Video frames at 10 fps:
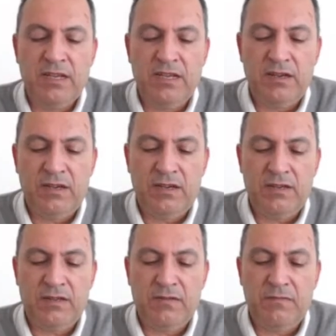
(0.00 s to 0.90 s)

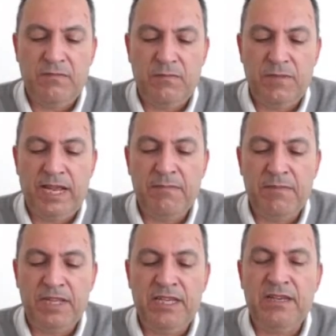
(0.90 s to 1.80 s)

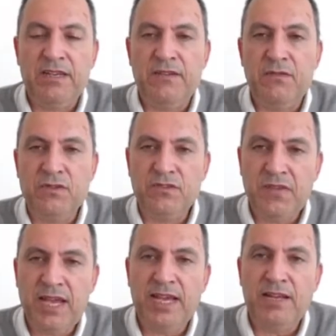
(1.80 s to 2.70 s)
namely
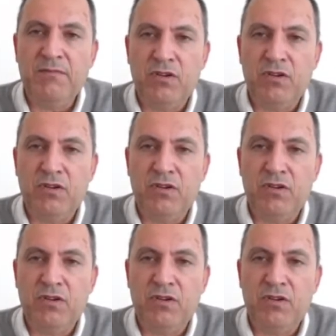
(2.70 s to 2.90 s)
Volkswagen,